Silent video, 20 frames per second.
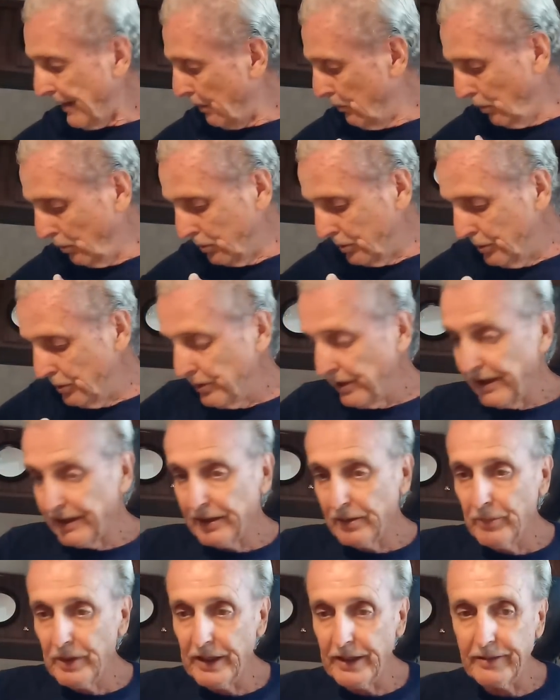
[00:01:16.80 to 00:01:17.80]
we'll do that
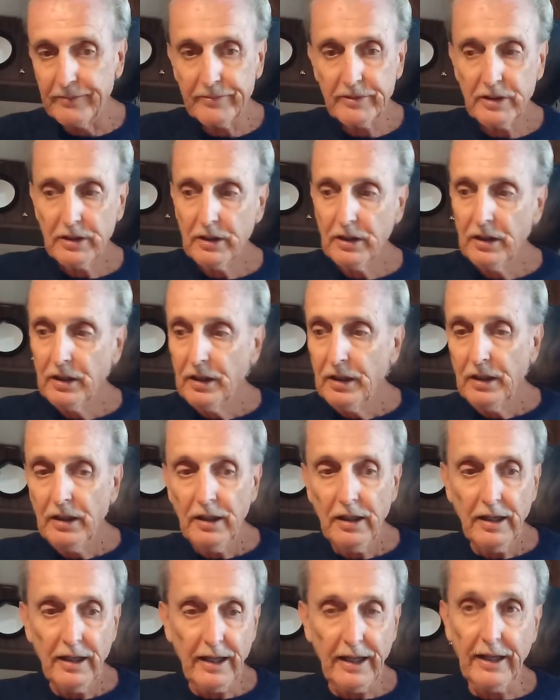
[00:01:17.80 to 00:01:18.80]
in a minute.
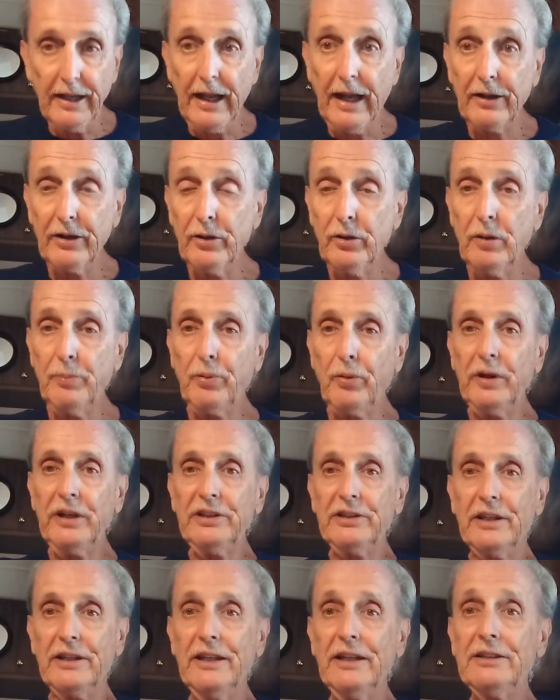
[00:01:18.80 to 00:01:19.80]
And I do
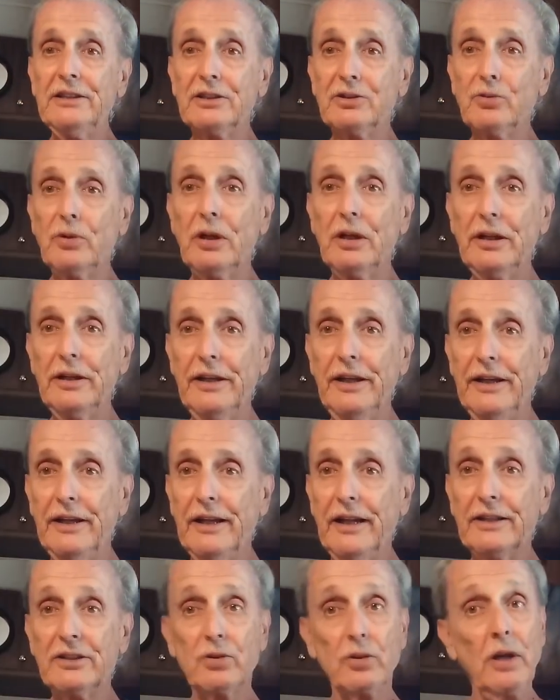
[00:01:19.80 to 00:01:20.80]
appreciate, this is really neat.
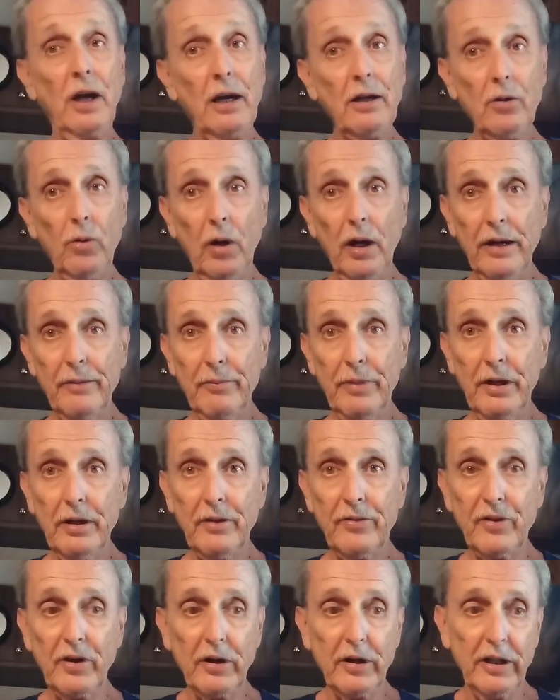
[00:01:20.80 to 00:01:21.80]
It's not quite
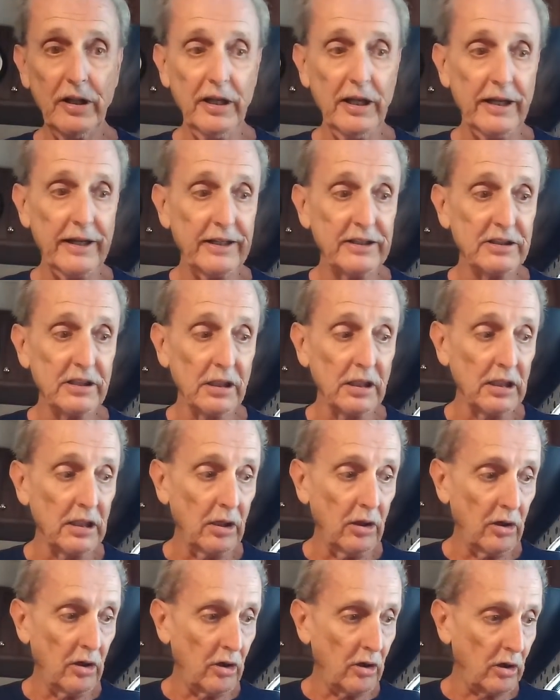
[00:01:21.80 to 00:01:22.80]
beer 30 yet. It's a
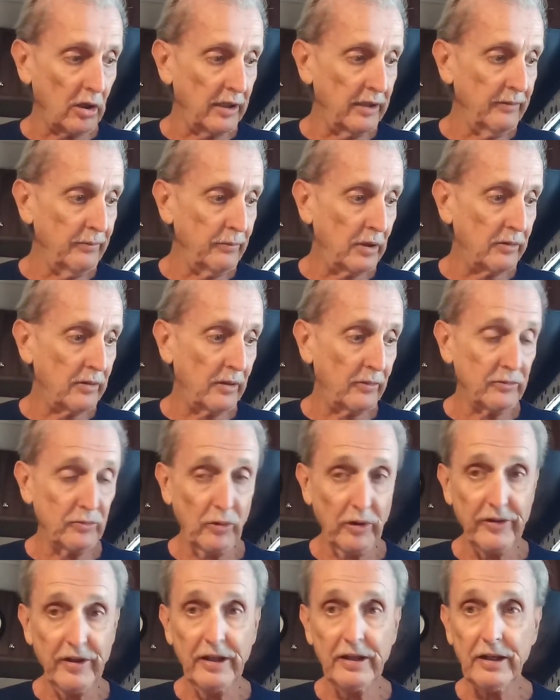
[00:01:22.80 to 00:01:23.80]
little early, but
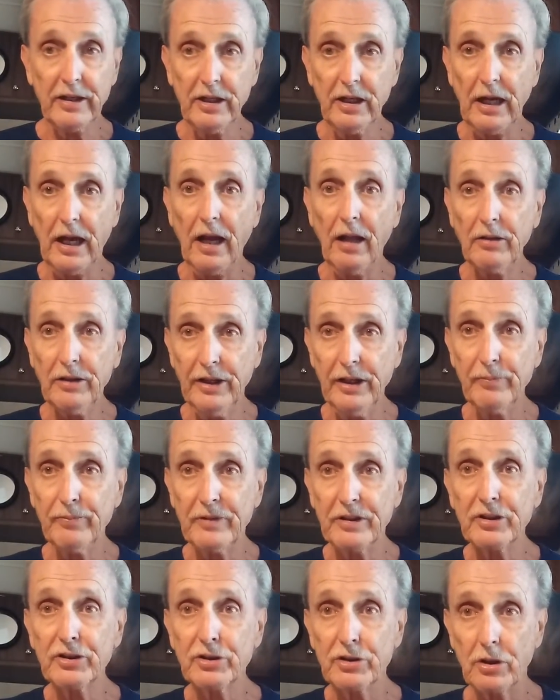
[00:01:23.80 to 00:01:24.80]
within a, I'll keep
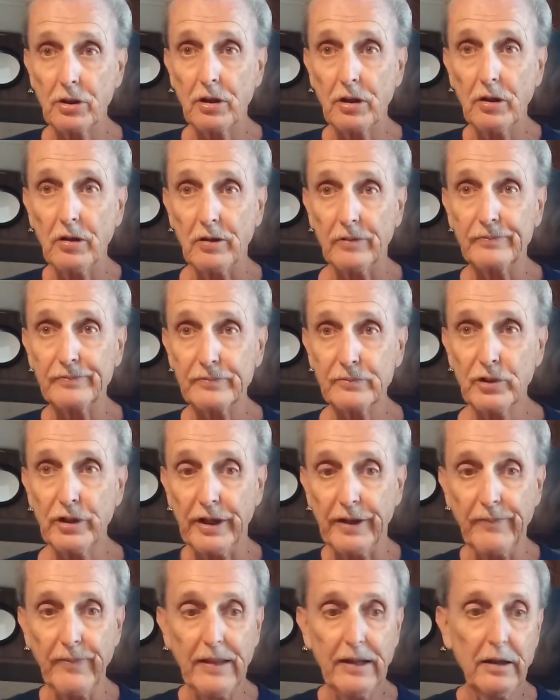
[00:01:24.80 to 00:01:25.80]
this shirt on,
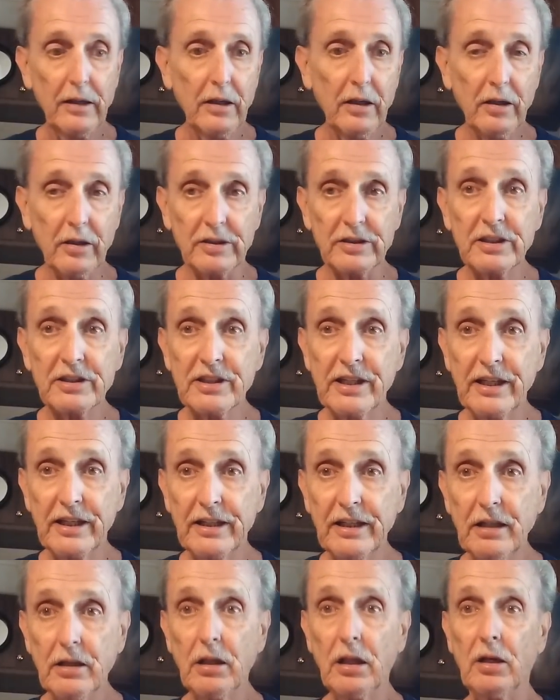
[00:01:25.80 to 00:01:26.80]
okay, because it's
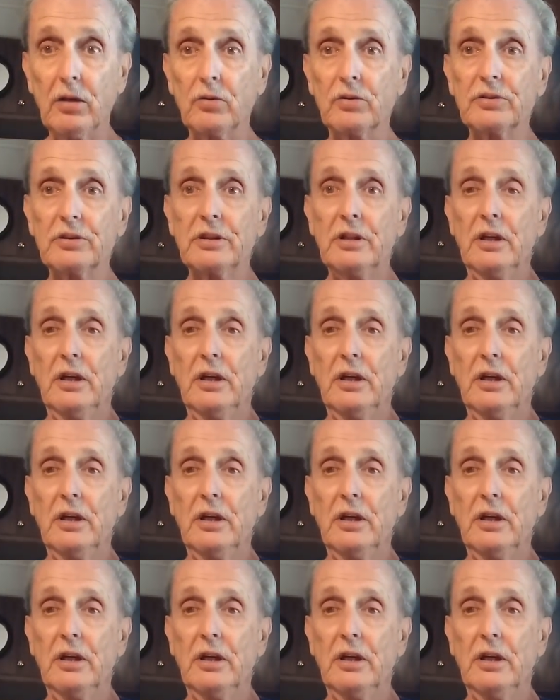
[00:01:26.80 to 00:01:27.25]
getting close.